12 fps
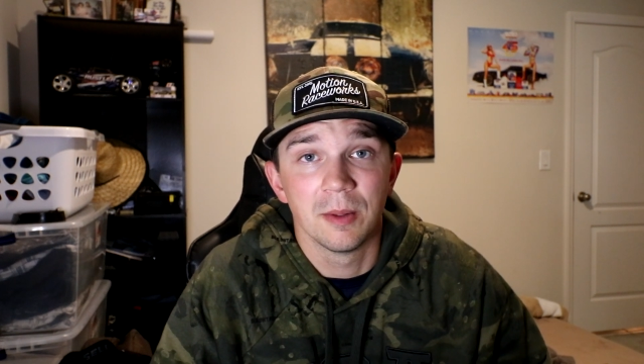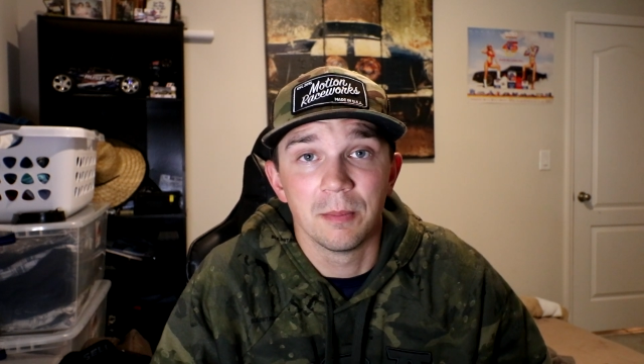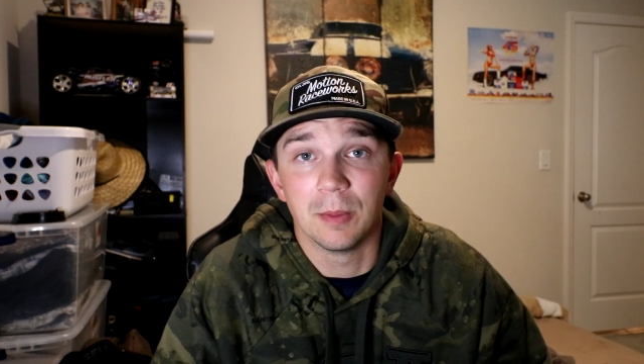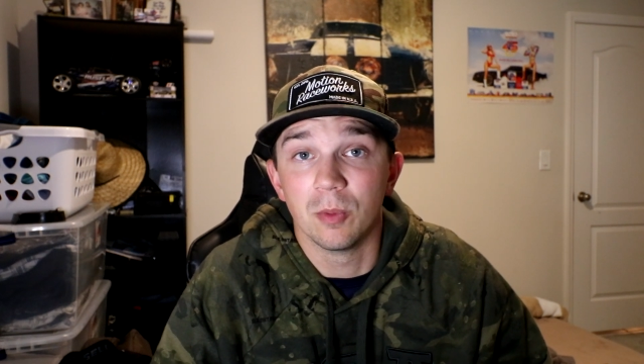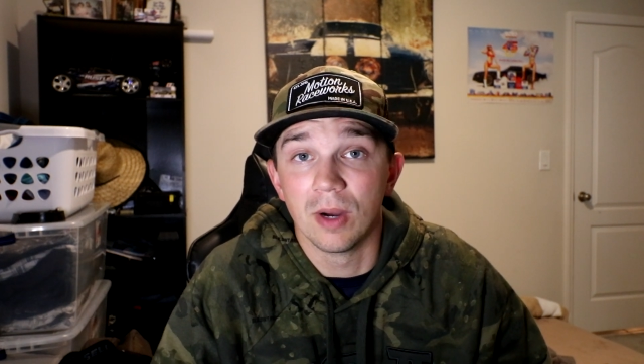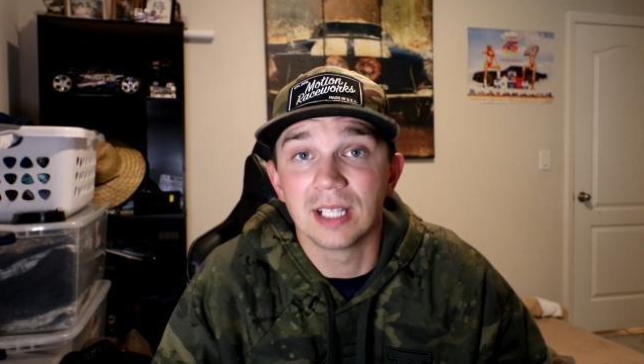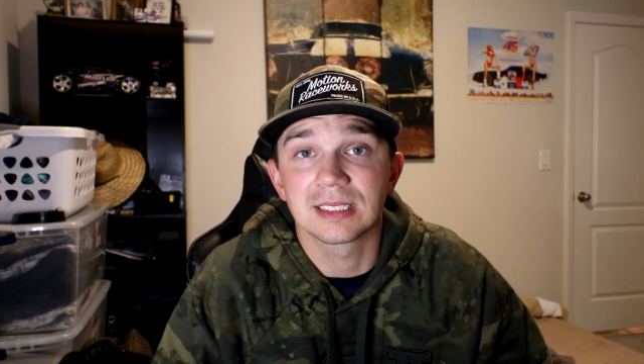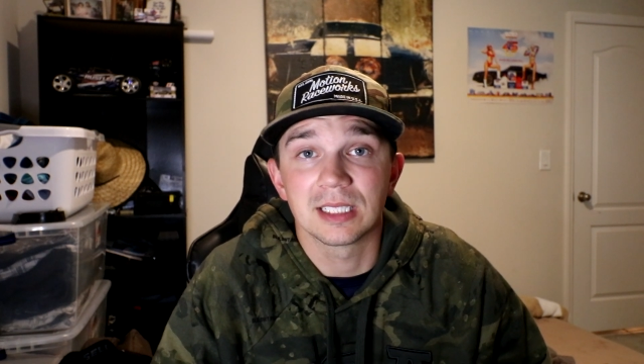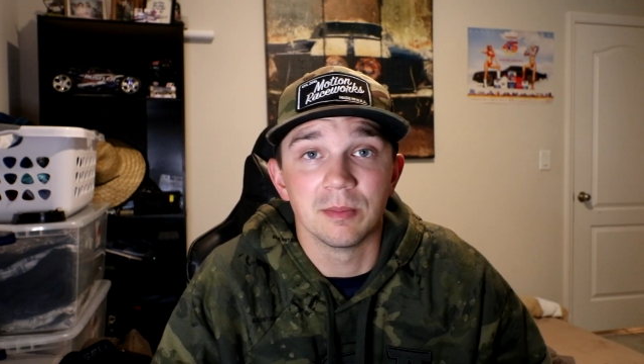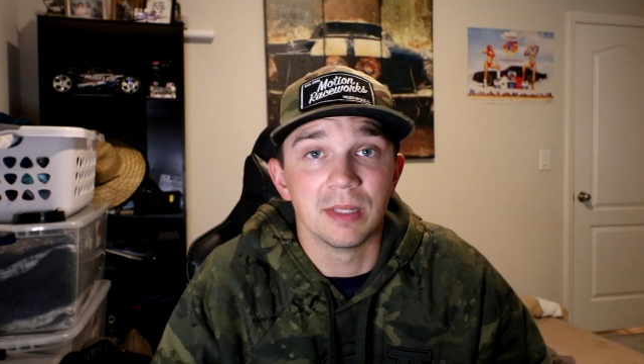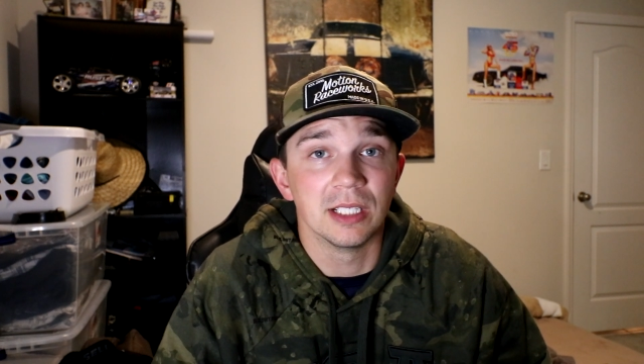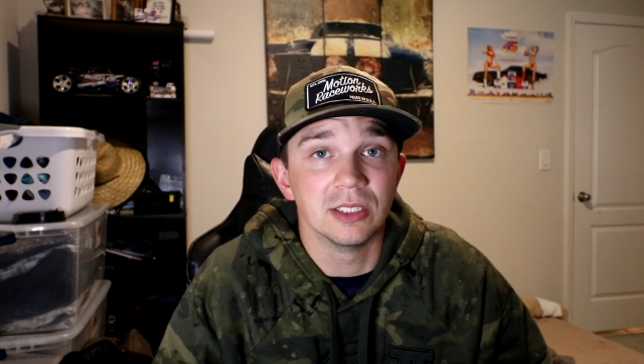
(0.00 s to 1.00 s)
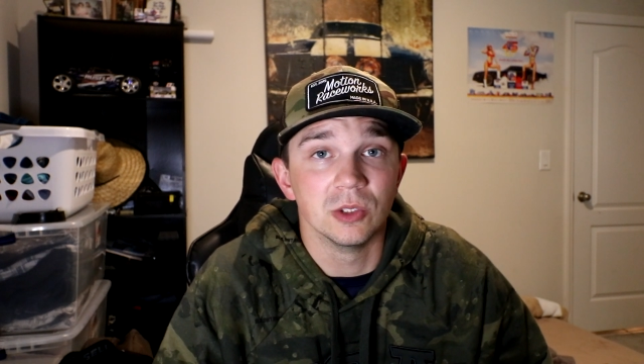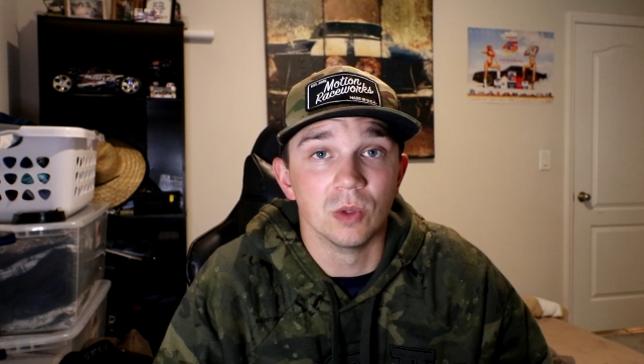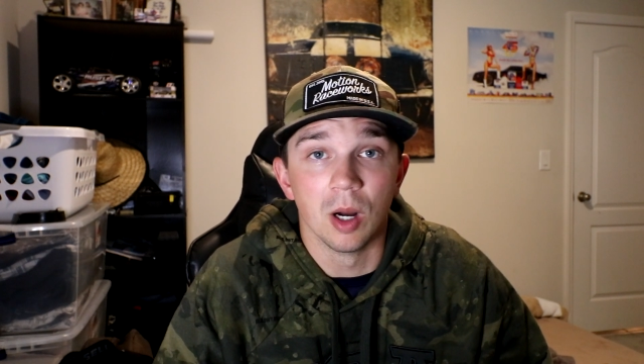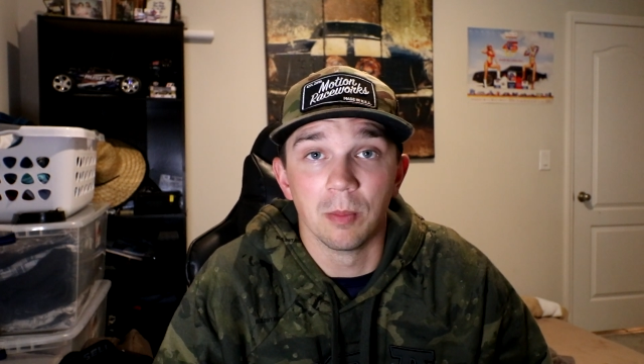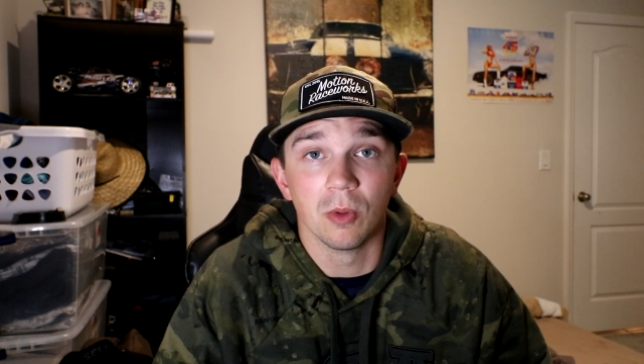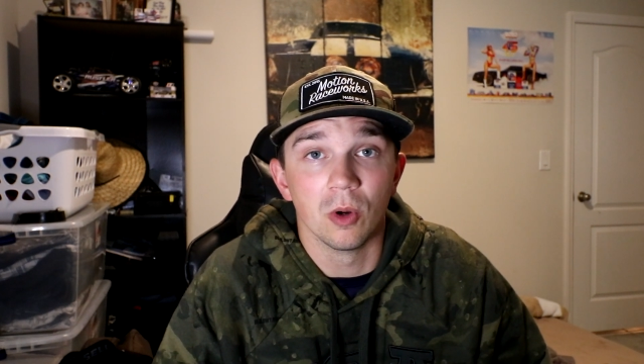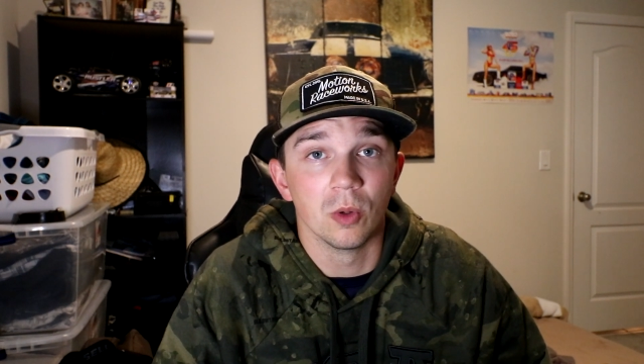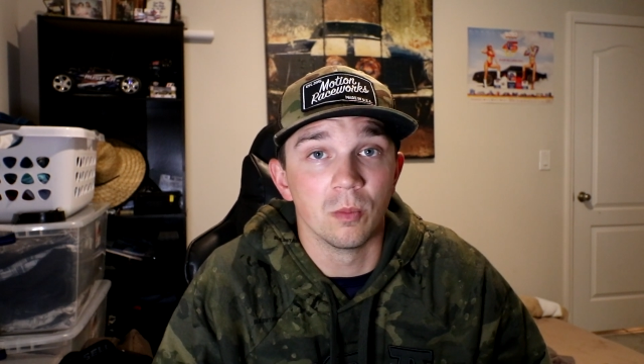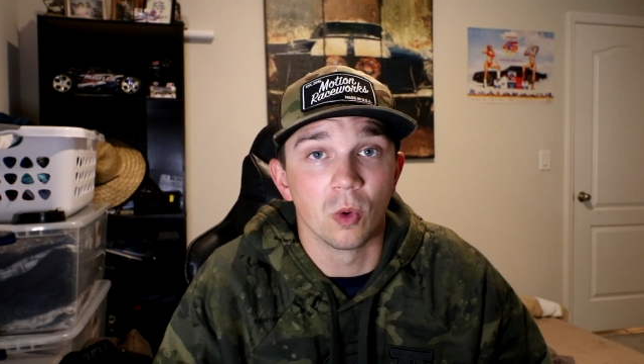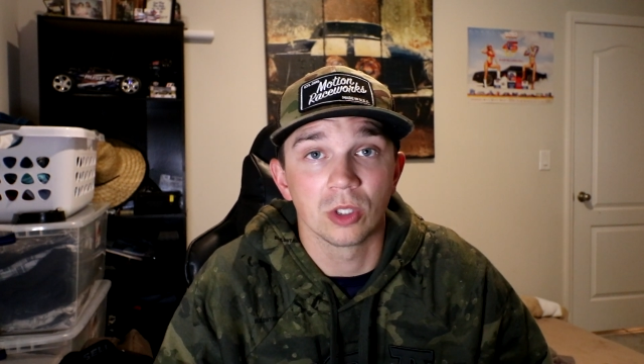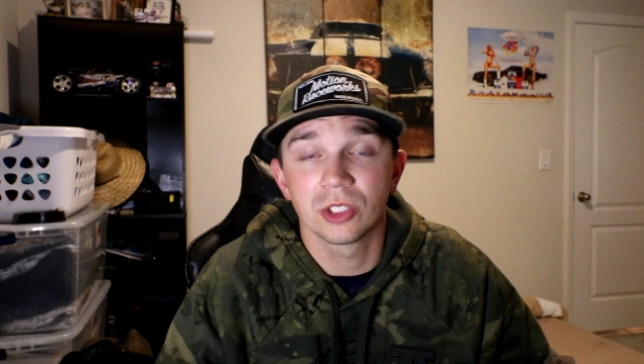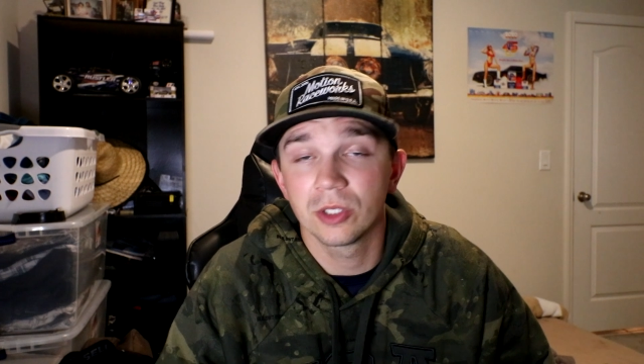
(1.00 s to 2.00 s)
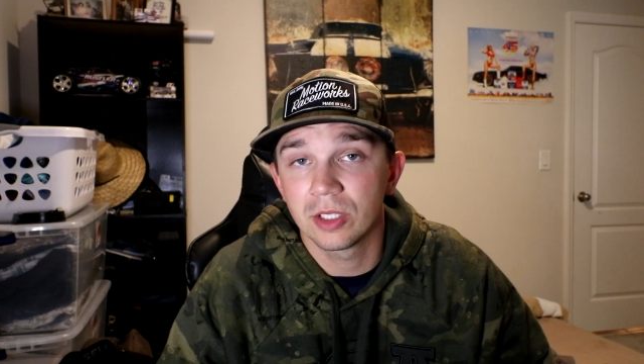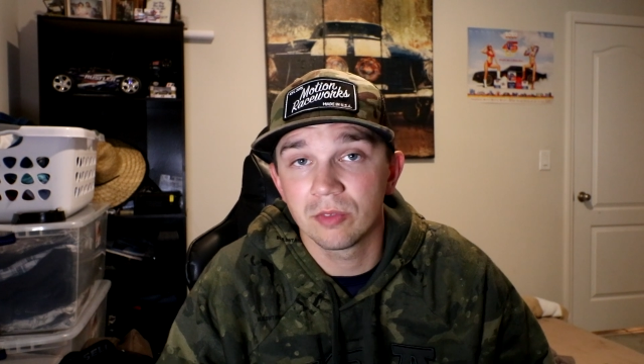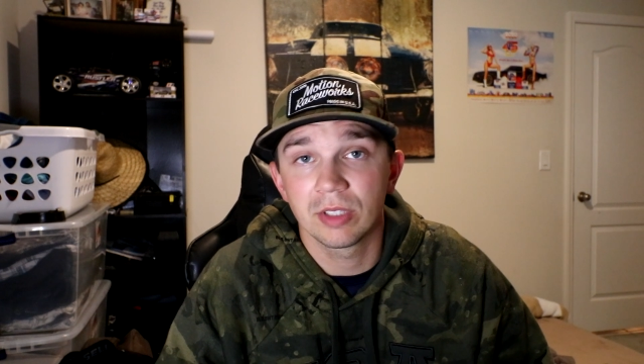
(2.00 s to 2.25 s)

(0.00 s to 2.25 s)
people asking me to upload more tuning